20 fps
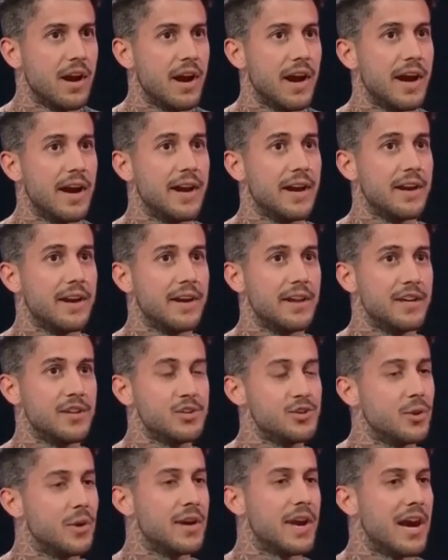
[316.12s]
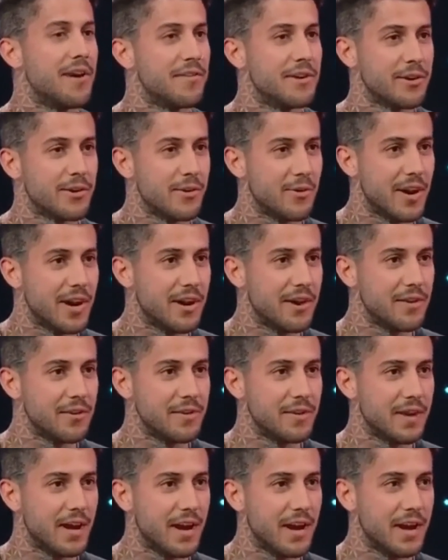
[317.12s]
I enjoyed having her
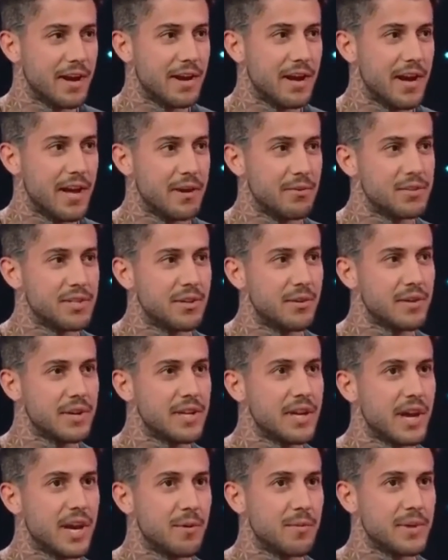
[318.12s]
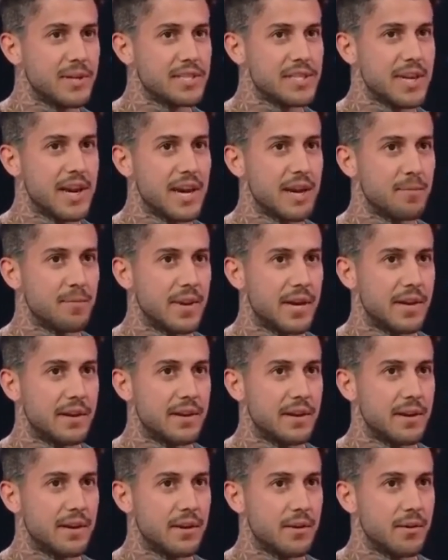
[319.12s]
around, uh, and it was the only time in this game that I,